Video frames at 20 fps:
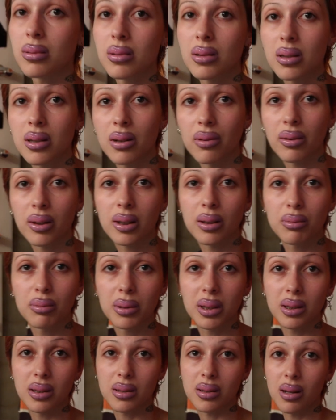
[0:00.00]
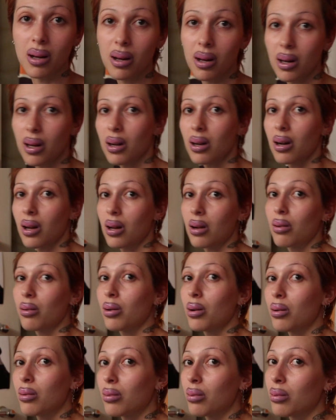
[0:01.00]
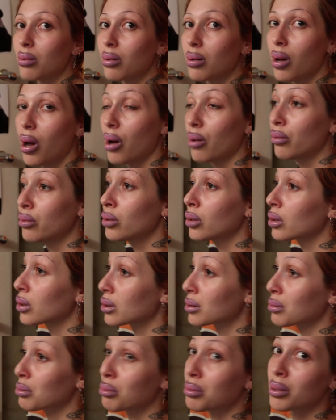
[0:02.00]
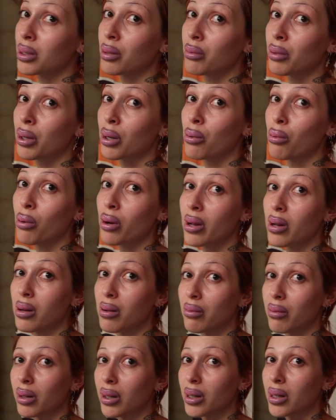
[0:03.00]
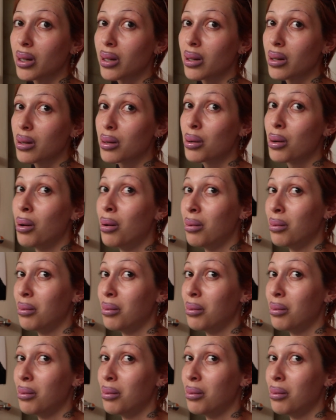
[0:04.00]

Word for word: see if I can make this hot. I don't know. I feel like it's a pretty big win if I can.